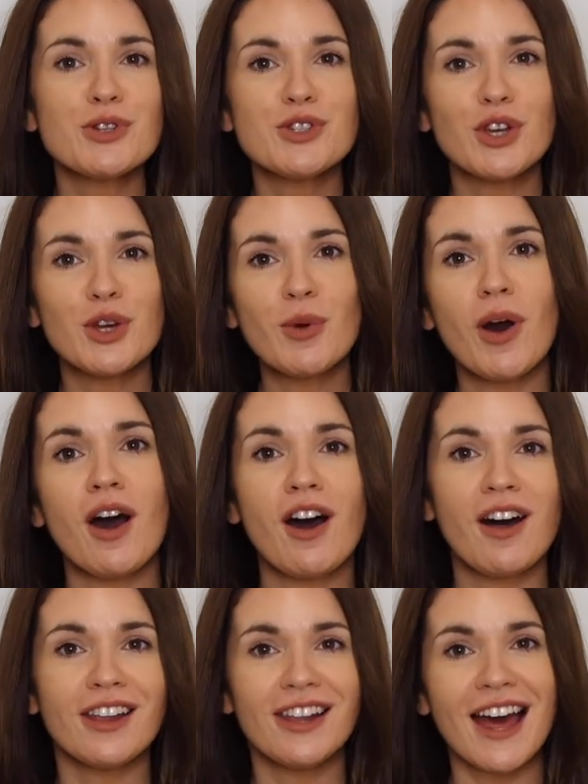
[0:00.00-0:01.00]
to
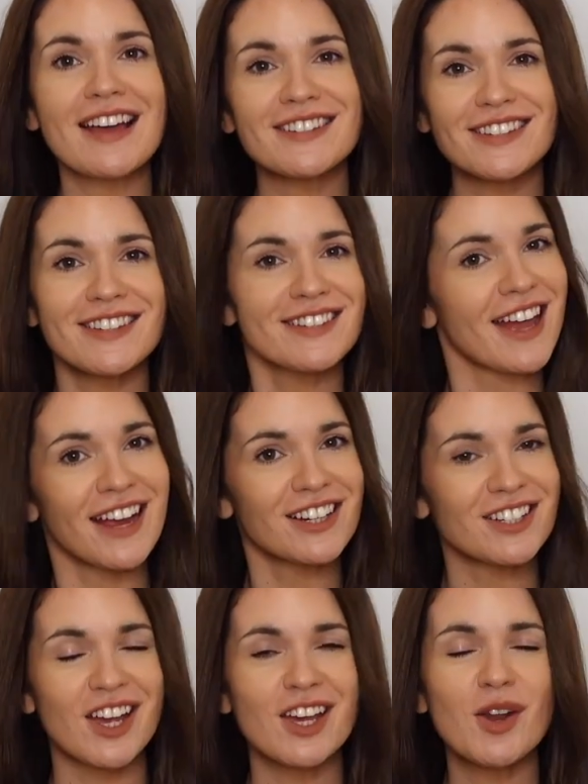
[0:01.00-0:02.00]
our last
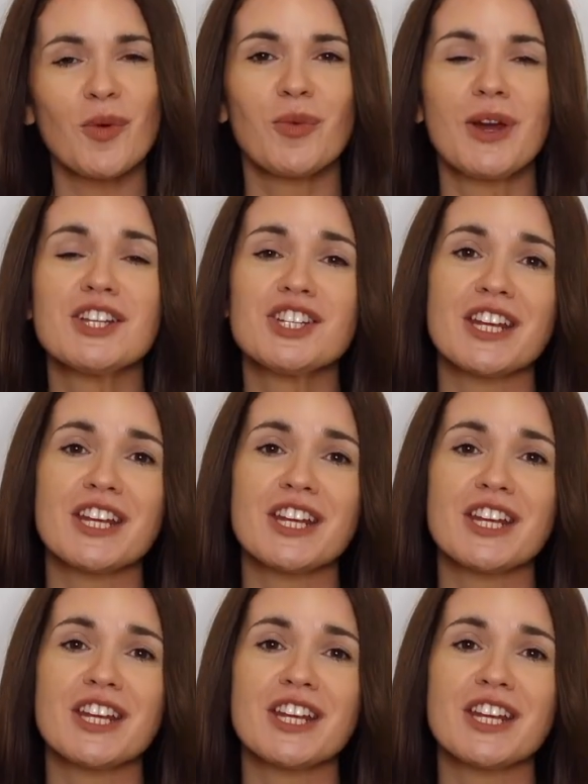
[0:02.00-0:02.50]
section, which